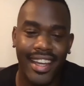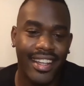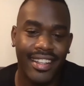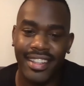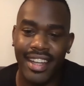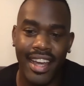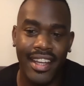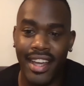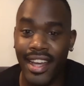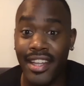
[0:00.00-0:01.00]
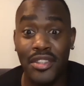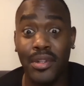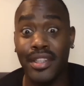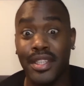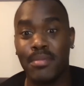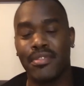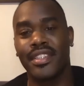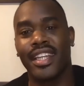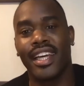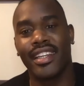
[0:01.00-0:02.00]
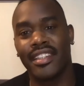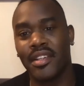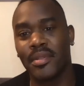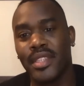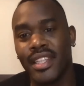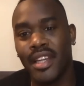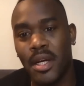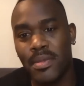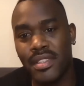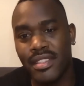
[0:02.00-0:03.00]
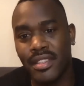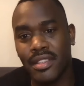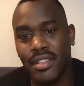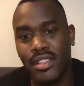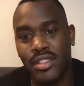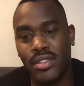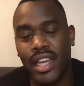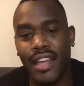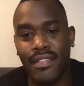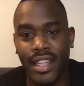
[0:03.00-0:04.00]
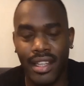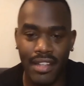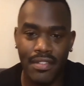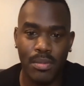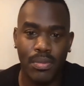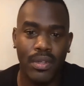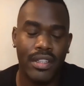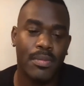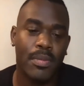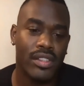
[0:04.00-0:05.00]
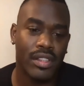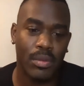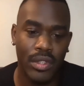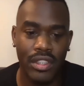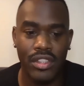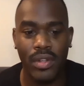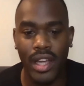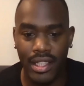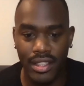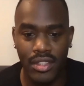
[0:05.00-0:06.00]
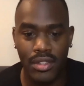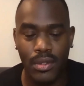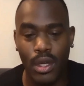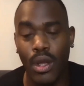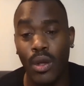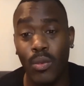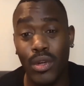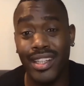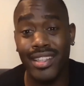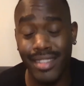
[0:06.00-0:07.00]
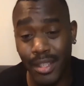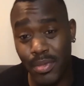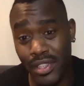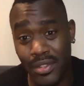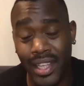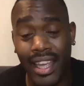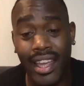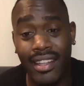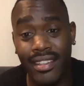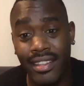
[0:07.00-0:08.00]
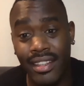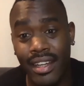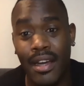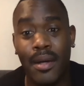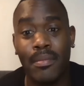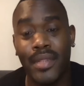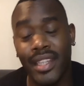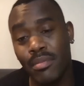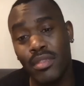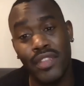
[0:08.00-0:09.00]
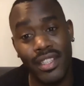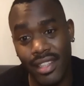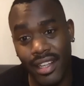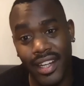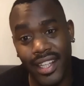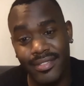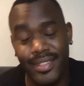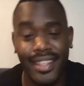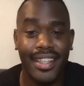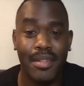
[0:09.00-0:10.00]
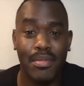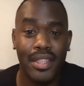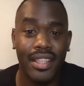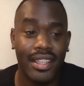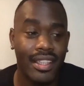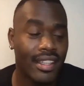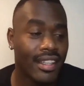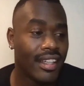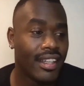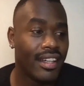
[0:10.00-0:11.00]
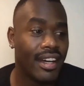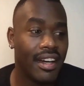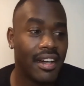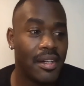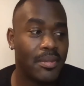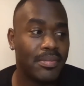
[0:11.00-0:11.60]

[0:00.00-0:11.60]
and I, I adore them for that. You know, it really helps to to have that kind of support, especially when you're trying to work as deep as you can. Um, it can be very scary, and it can be, uh,